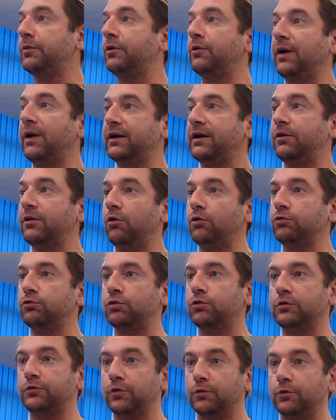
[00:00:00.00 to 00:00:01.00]
be writing
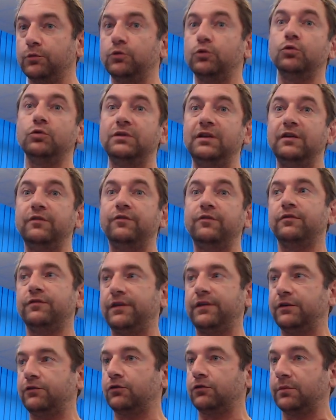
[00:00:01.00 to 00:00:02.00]
onto it from two different
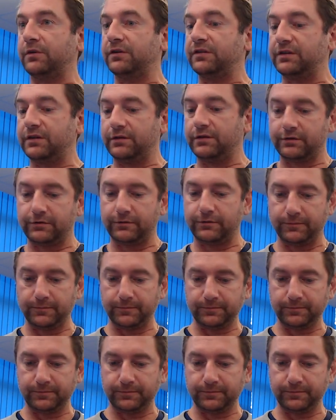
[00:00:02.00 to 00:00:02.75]
virtual machines.